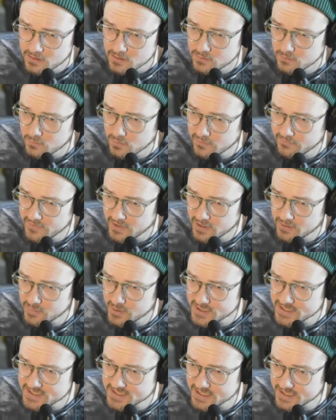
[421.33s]
We're going to find
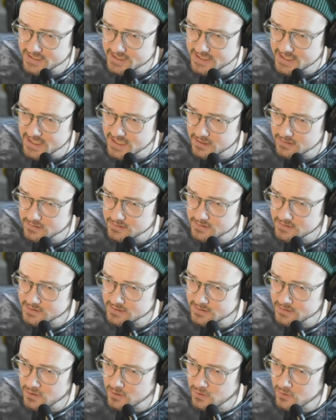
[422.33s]
bus 16.
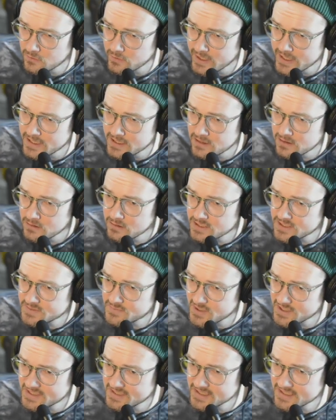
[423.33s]
So right here is
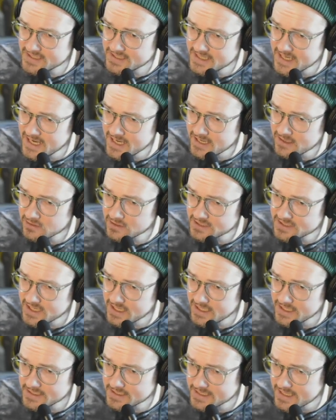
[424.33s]
bus 16. It looks like
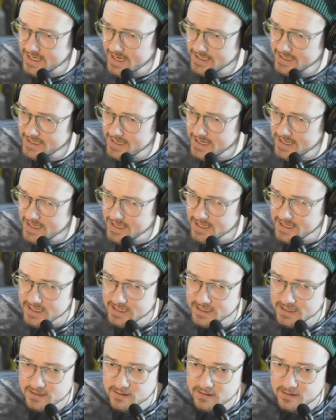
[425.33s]
it's got a
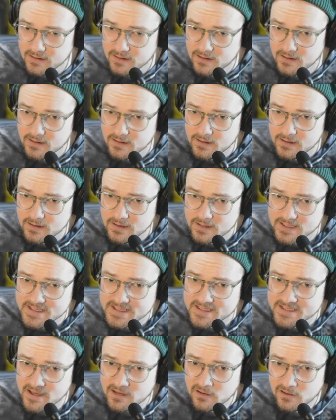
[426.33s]

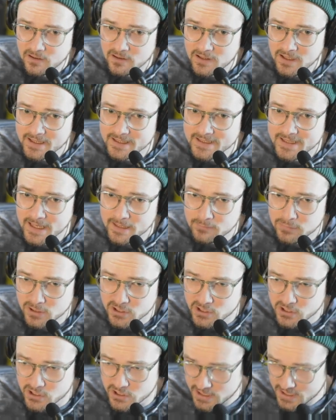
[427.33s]
subtle
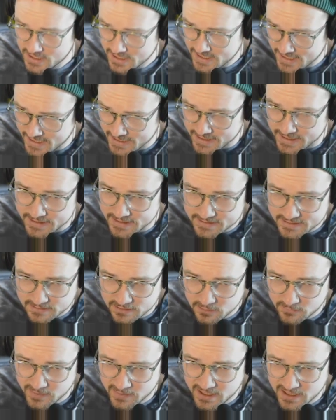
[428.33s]
doubler on it, a
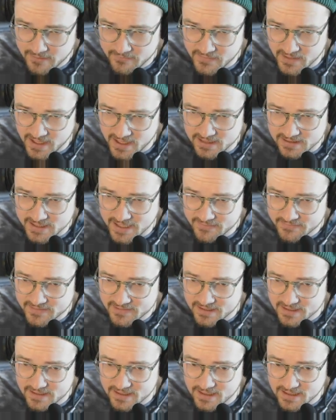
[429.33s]
little bit of a left
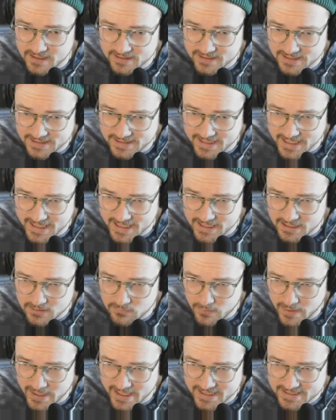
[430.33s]
delay,
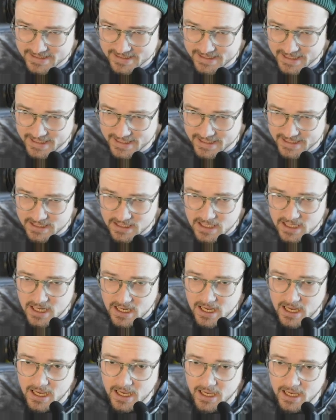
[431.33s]
right delay.
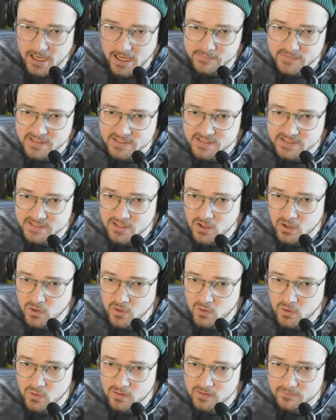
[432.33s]

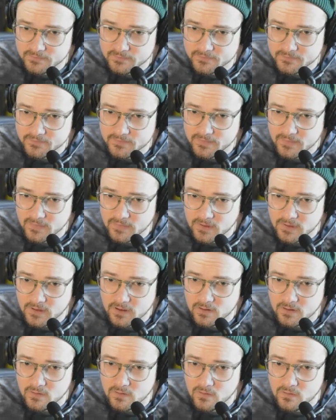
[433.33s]
So
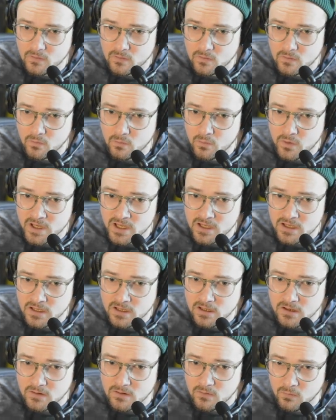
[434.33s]
we
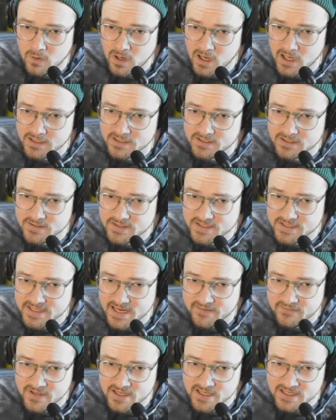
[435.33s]
want to
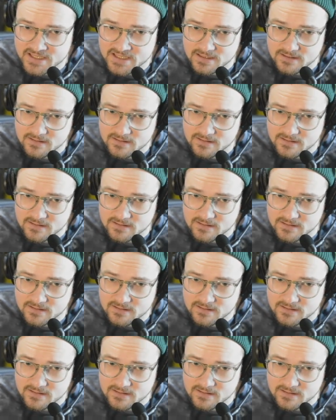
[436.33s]
save this.